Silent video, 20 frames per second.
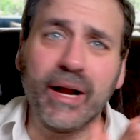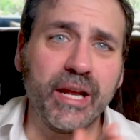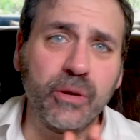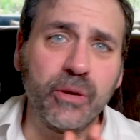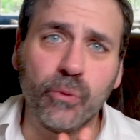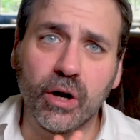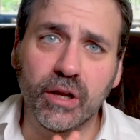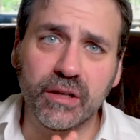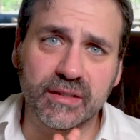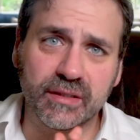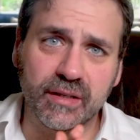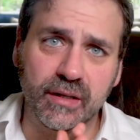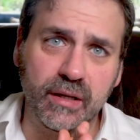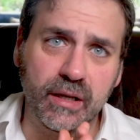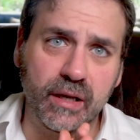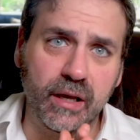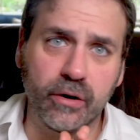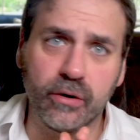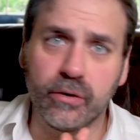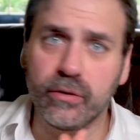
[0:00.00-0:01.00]
wants to
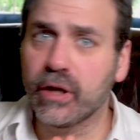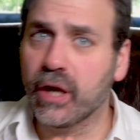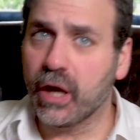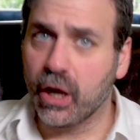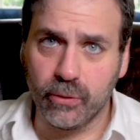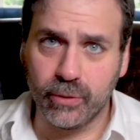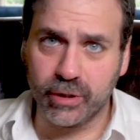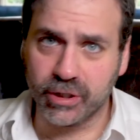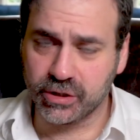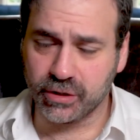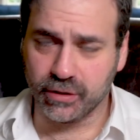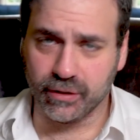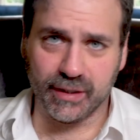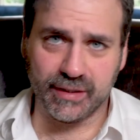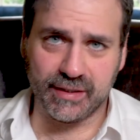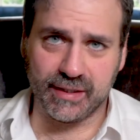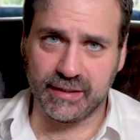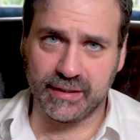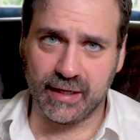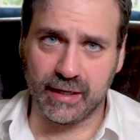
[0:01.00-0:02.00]
decode coinsurance
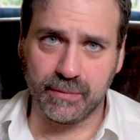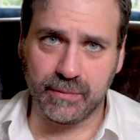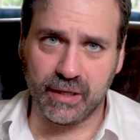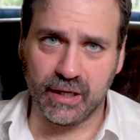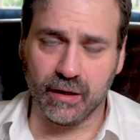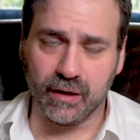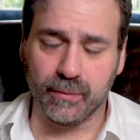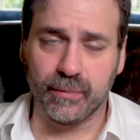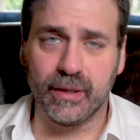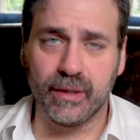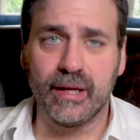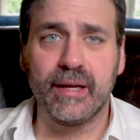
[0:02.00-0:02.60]
at 10 p.m.